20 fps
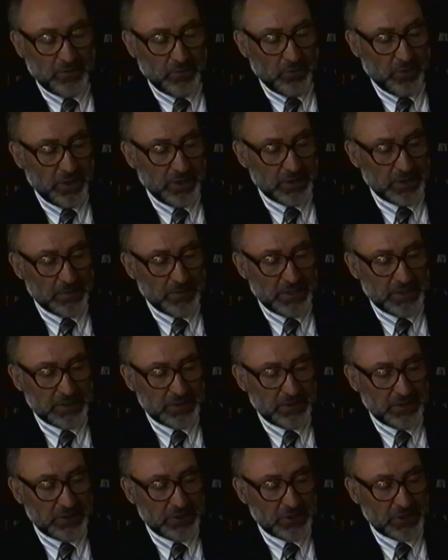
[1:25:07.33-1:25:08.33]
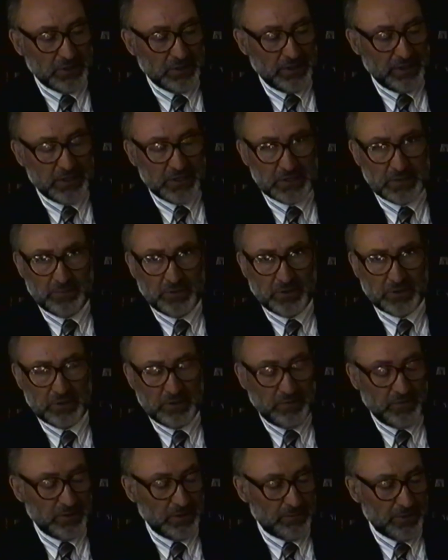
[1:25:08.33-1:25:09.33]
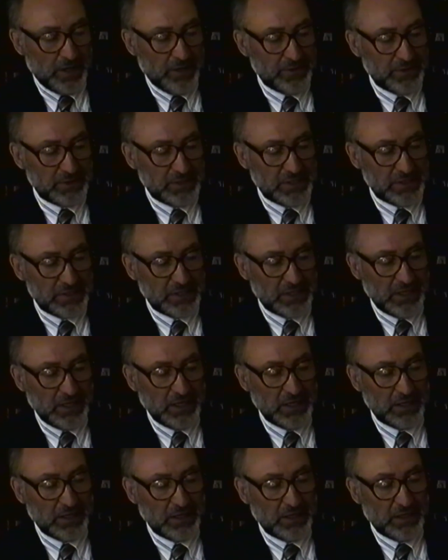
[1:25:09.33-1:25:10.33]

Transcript: the Warren Commission and surely a supporter of film authenticity,